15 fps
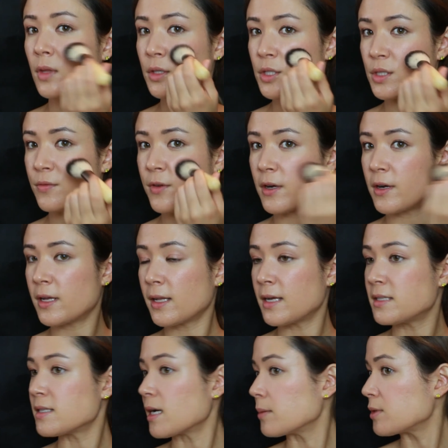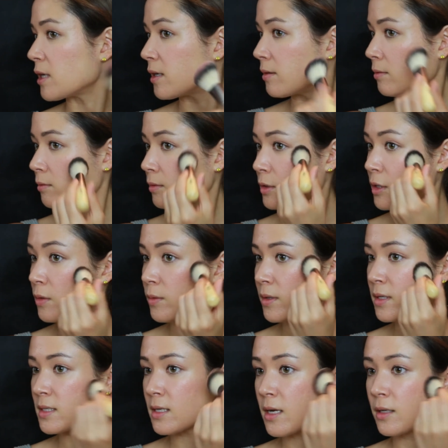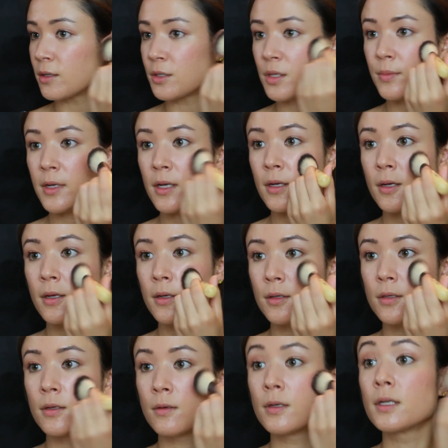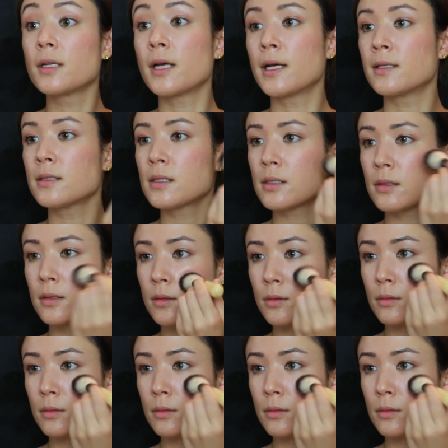Just very light dabs. I don't want this color to be too intense.